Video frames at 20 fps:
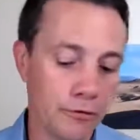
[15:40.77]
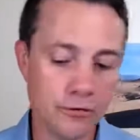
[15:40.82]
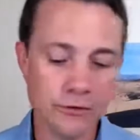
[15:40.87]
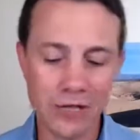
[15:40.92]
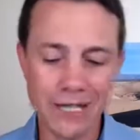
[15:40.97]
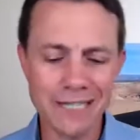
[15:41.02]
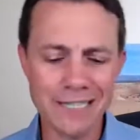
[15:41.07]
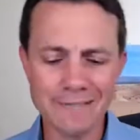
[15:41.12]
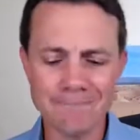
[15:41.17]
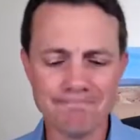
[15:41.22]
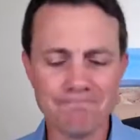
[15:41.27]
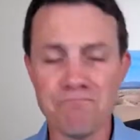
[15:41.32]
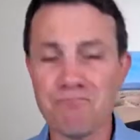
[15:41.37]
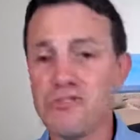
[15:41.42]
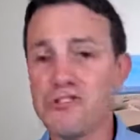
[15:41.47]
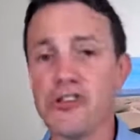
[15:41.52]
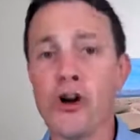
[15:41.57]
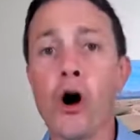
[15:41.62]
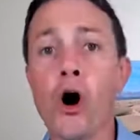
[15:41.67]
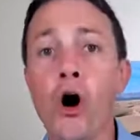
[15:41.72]
trying to
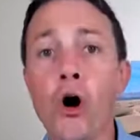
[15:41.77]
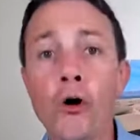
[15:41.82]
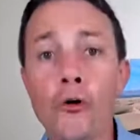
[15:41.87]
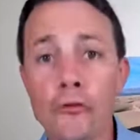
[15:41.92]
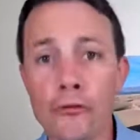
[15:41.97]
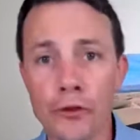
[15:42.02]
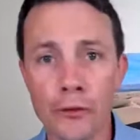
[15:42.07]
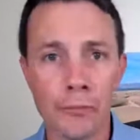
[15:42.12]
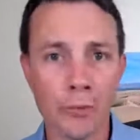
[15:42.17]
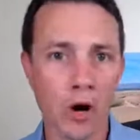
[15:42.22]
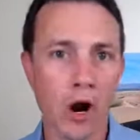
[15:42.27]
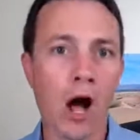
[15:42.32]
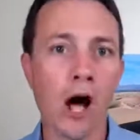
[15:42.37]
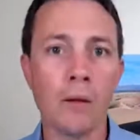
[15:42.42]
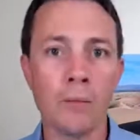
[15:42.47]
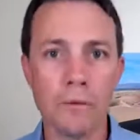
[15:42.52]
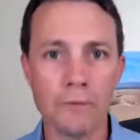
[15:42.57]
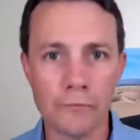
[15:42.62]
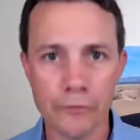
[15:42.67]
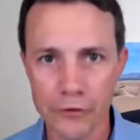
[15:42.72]
solve the
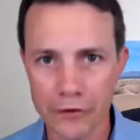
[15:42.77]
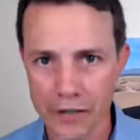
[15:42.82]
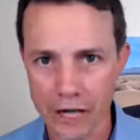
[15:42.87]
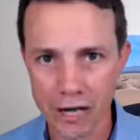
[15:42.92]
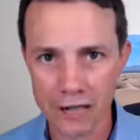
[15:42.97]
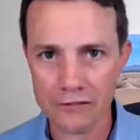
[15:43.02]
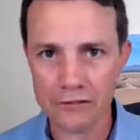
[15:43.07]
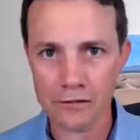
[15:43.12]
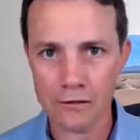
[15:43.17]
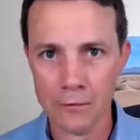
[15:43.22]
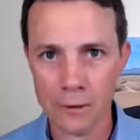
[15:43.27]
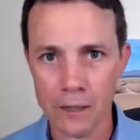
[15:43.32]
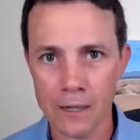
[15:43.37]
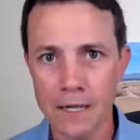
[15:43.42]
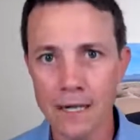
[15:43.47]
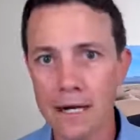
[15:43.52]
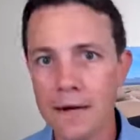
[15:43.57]
problem for the customer.